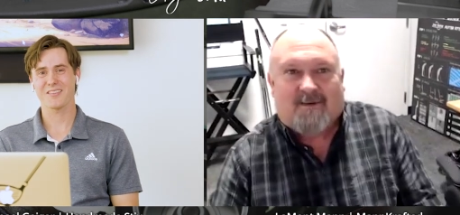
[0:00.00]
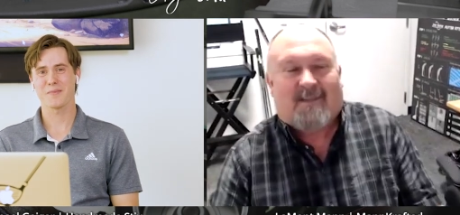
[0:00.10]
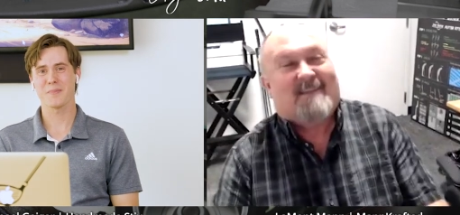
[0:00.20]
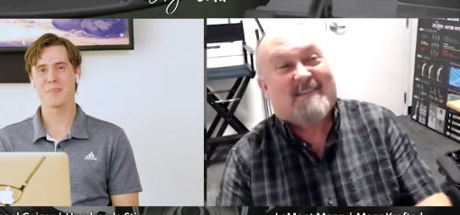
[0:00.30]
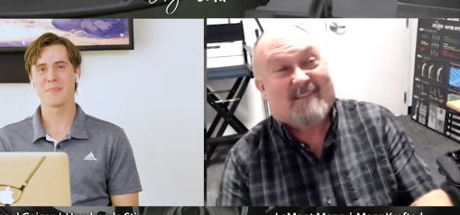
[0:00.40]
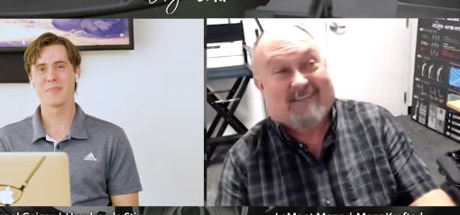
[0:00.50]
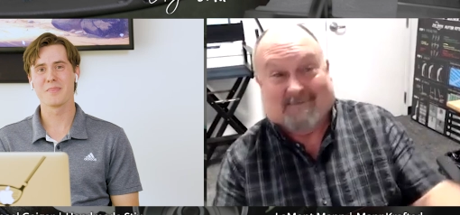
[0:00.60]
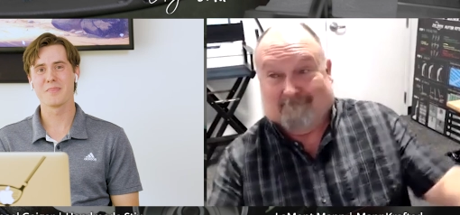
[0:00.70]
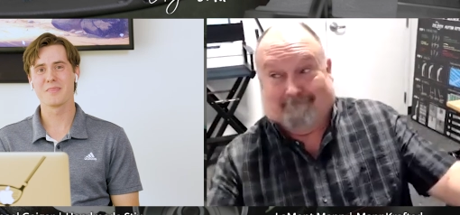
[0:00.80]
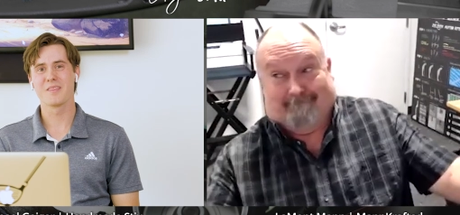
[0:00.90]
Speaker 1: And this is like,
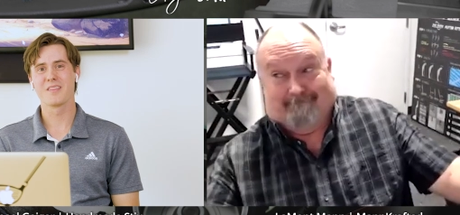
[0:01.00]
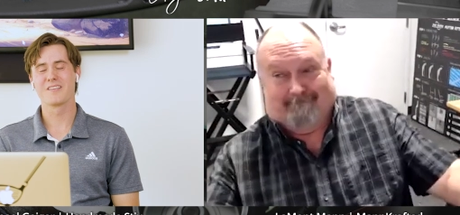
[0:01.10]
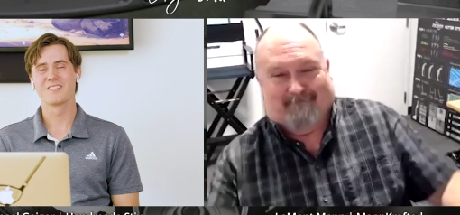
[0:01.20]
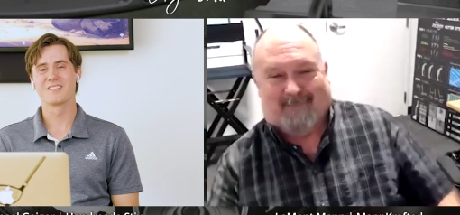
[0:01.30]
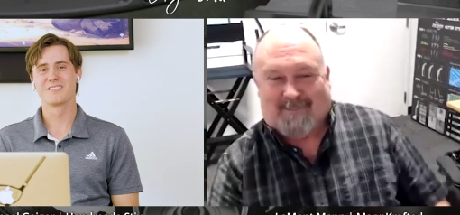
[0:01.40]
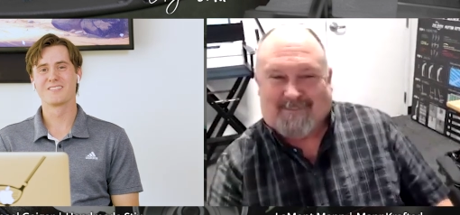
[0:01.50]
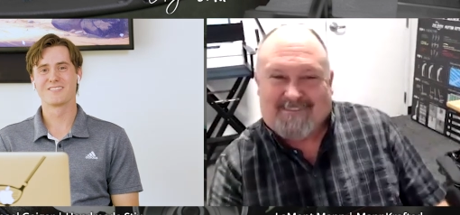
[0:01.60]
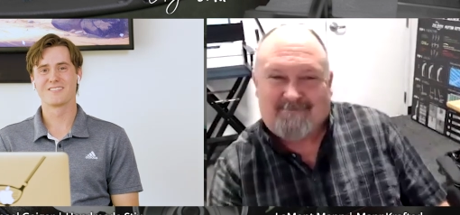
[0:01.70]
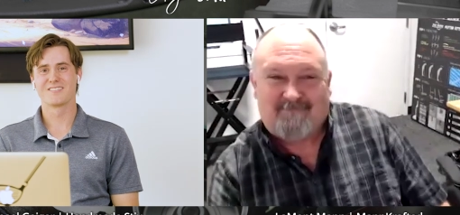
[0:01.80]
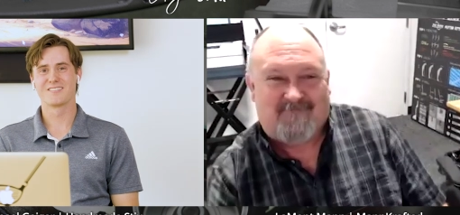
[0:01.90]
you know,
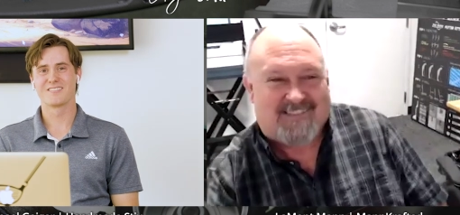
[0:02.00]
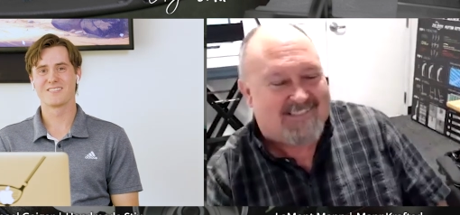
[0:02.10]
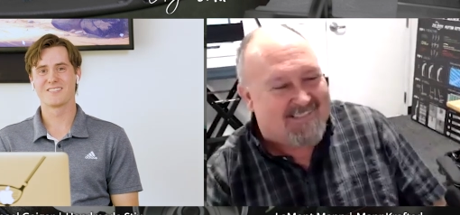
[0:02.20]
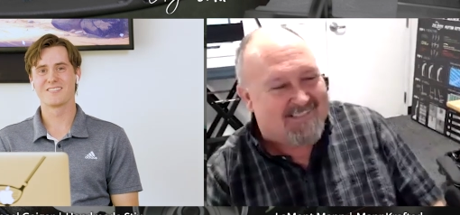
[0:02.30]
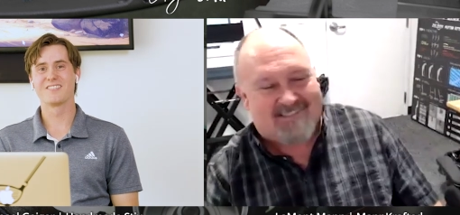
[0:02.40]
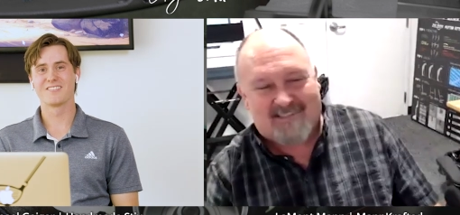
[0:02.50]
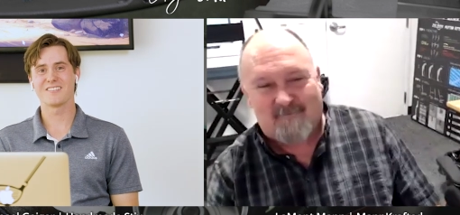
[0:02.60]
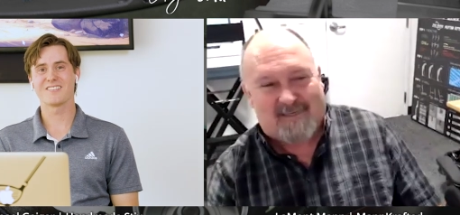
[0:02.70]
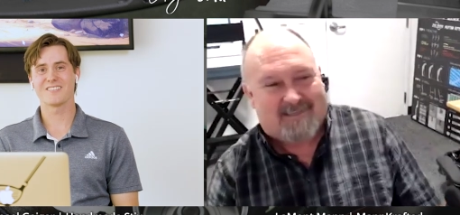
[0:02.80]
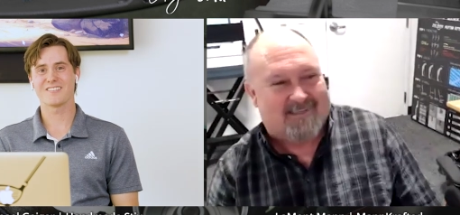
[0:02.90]
this is this is
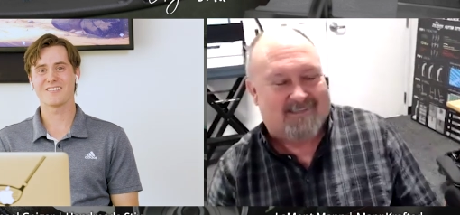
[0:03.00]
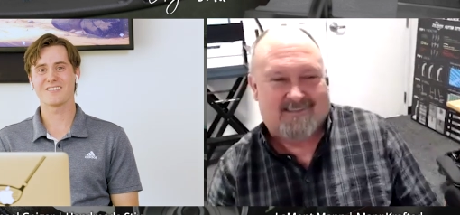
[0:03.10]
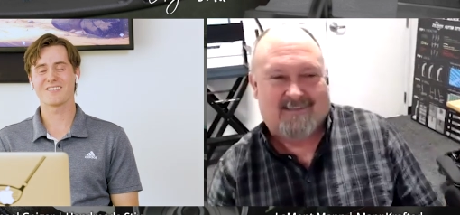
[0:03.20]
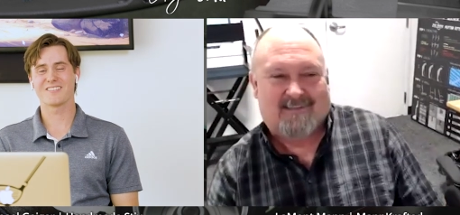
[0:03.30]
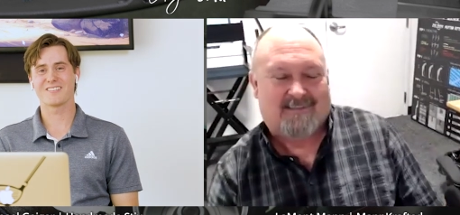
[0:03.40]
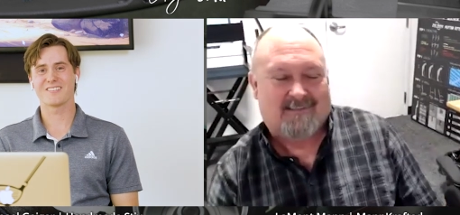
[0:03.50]
me. It's uh,